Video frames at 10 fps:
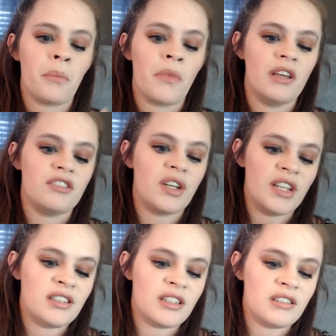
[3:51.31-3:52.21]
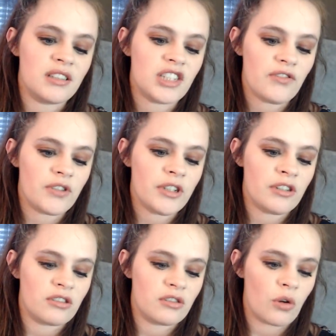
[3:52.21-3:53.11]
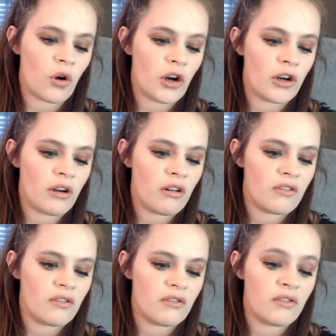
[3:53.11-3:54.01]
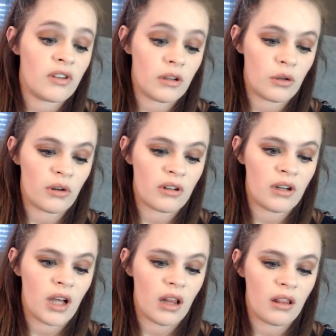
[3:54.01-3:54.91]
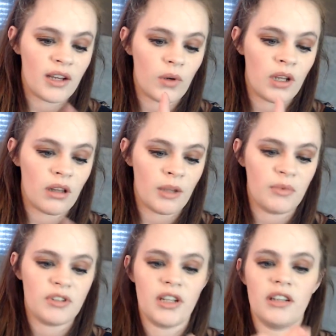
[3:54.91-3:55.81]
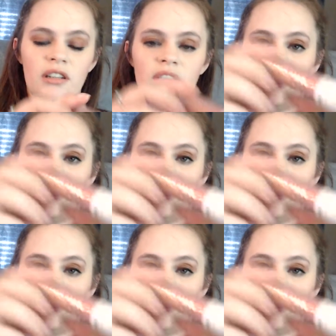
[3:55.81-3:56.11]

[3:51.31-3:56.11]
So this is the Jeffree Star Velour Liquid Lipstick.